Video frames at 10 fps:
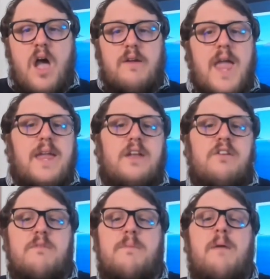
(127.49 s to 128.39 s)
Okay,
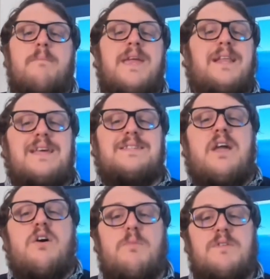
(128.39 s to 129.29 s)
enough about me, and let's
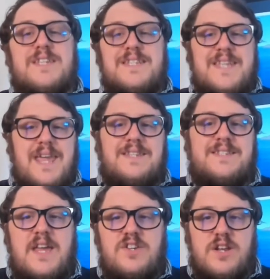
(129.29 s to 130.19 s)
get on with today's
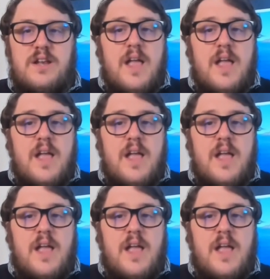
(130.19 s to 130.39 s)
session.